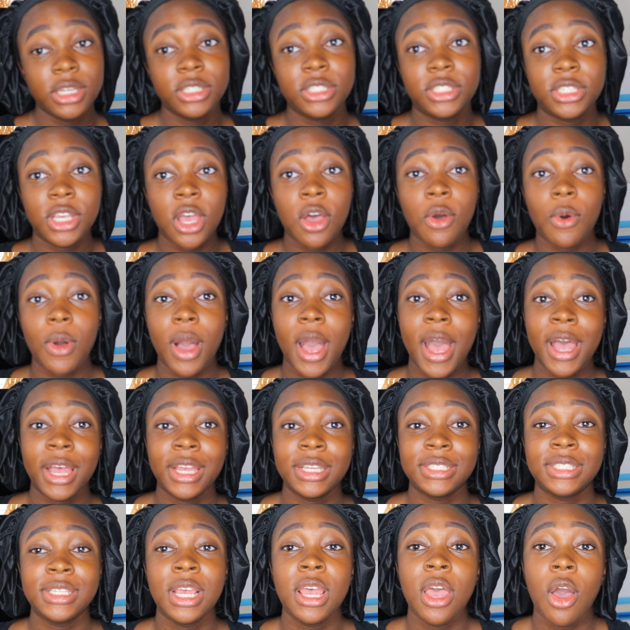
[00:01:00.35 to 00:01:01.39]
So
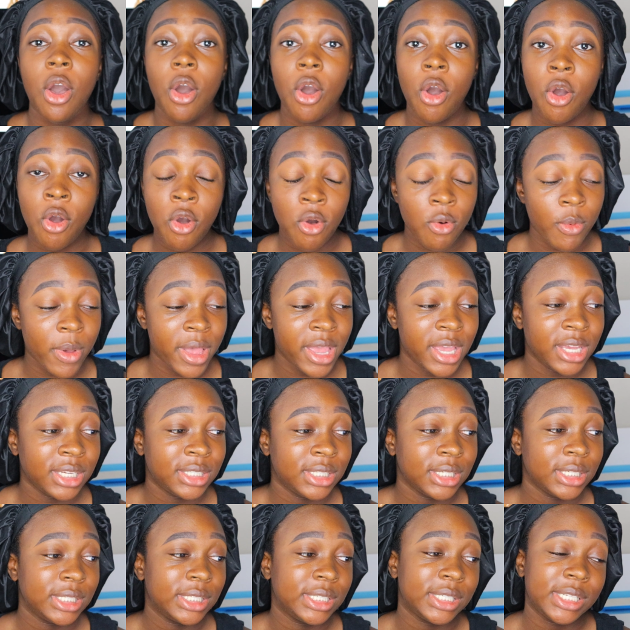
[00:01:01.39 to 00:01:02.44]
as
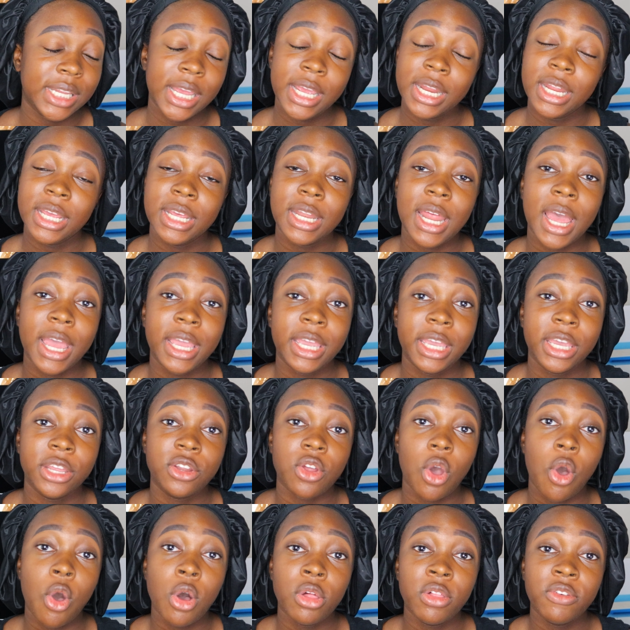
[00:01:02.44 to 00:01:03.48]
always stated, I get
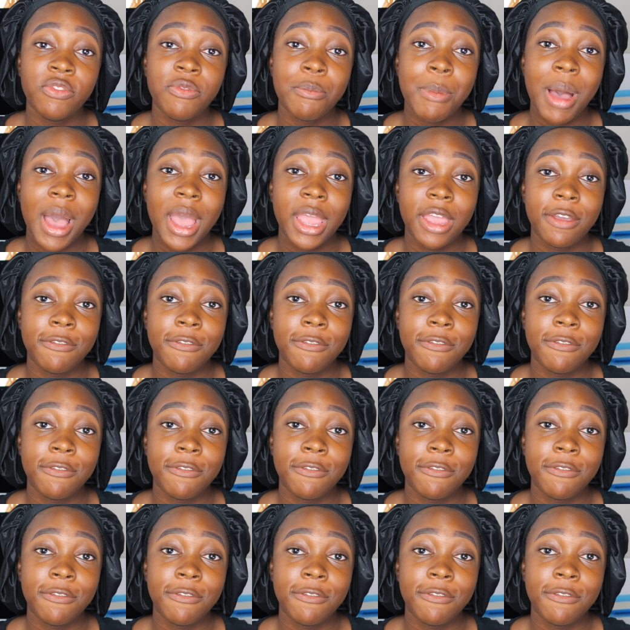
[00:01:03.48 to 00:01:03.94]
all of my